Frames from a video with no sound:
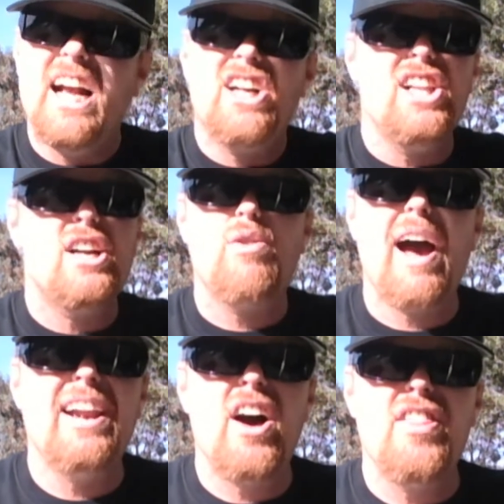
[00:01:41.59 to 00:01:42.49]
Click
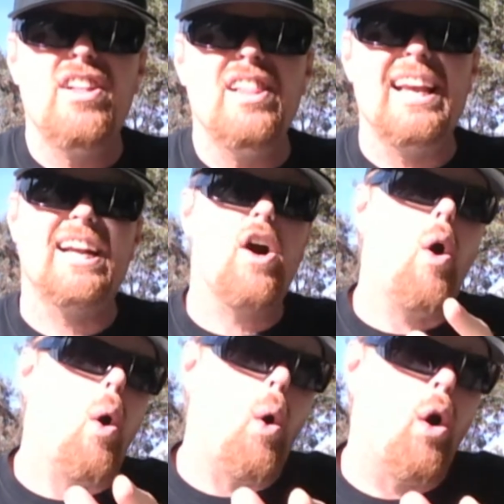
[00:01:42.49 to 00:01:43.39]
right on the link.
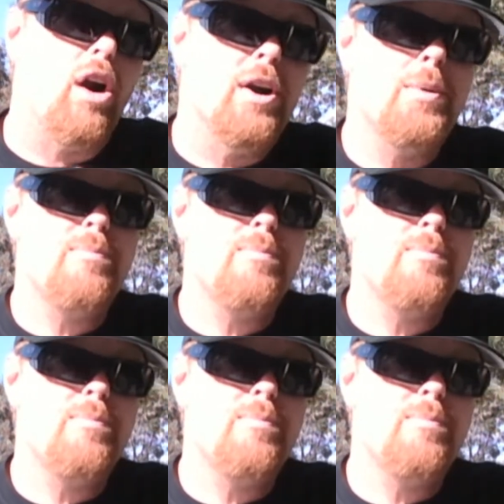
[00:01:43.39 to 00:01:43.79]
Or,